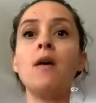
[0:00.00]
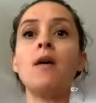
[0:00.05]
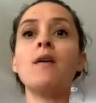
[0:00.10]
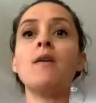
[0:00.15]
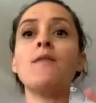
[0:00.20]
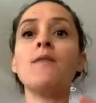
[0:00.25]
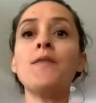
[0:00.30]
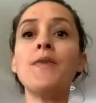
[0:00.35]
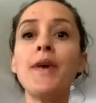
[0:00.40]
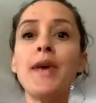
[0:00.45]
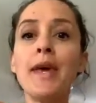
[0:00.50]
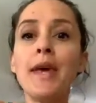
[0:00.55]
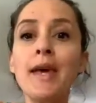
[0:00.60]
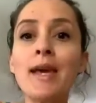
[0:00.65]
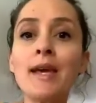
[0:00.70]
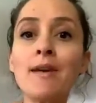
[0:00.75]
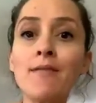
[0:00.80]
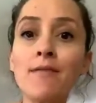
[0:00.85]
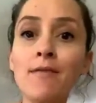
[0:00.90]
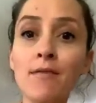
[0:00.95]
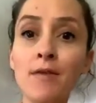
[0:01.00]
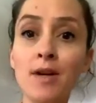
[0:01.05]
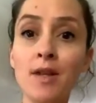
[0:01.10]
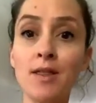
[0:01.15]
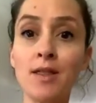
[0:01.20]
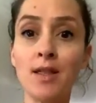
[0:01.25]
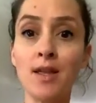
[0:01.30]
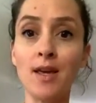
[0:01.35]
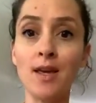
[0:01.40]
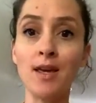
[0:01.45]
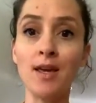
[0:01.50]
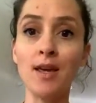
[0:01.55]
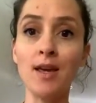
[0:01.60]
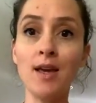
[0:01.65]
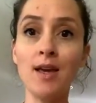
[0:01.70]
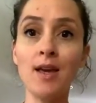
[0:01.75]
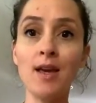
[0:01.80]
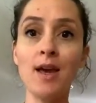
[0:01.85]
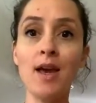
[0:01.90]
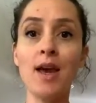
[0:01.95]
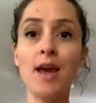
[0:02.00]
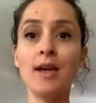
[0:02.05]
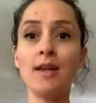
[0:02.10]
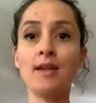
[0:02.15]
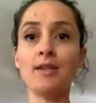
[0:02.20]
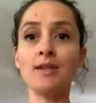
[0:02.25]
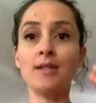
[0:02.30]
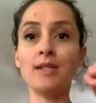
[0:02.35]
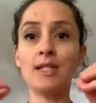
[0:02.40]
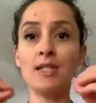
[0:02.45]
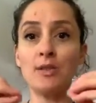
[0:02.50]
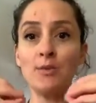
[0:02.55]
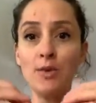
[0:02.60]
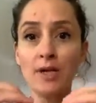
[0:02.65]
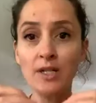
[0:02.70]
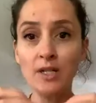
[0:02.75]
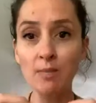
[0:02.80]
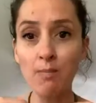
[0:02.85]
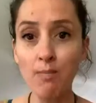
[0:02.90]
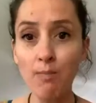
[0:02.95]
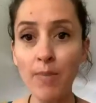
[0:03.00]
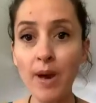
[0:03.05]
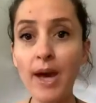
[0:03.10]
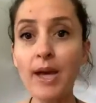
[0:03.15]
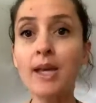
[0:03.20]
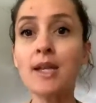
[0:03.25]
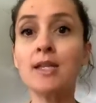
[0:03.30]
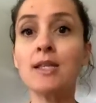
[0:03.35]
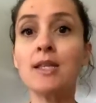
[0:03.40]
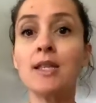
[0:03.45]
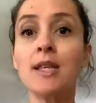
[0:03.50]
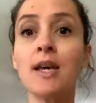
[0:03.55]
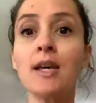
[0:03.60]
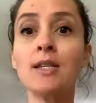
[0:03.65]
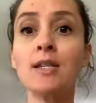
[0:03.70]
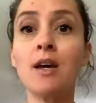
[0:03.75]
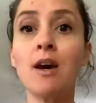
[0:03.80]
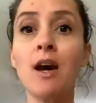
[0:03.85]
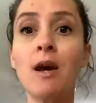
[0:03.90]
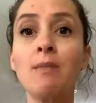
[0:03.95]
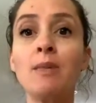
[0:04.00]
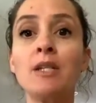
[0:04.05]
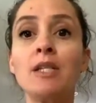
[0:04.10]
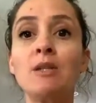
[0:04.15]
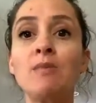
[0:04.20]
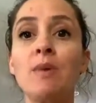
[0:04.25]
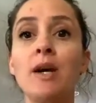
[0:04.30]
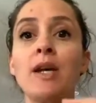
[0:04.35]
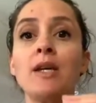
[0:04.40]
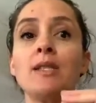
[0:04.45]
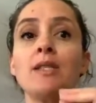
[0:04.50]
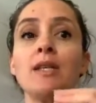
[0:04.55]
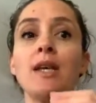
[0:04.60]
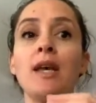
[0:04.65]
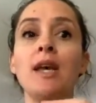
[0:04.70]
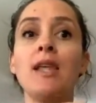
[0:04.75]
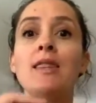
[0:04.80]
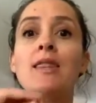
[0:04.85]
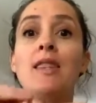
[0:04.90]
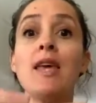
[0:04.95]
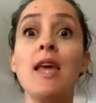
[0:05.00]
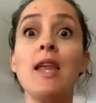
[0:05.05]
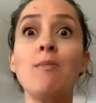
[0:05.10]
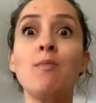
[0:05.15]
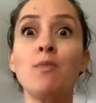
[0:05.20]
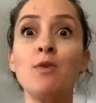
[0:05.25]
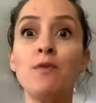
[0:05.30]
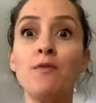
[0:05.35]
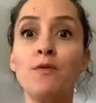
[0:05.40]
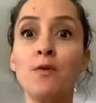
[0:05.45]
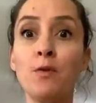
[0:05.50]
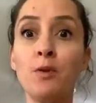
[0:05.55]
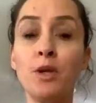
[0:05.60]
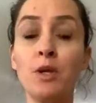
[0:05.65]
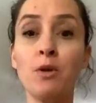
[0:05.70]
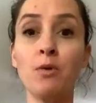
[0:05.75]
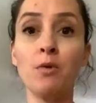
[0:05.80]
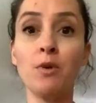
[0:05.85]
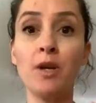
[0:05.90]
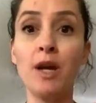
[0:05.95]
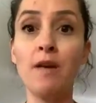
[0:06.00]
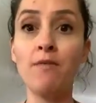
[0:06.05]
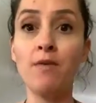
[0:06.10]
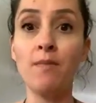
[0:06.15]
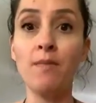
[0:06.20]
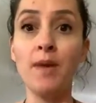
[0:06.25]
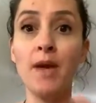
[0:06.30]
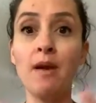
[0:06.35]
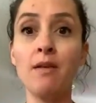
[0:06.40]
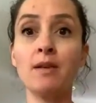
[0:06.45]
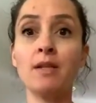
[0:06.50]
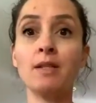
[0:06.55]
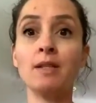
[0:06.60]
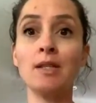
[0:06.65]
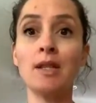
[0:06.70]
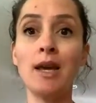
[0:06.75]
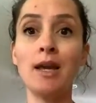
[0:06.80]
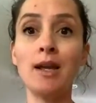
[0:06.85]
of everything and surrender back into that timeless space and then move forward and create from there. It's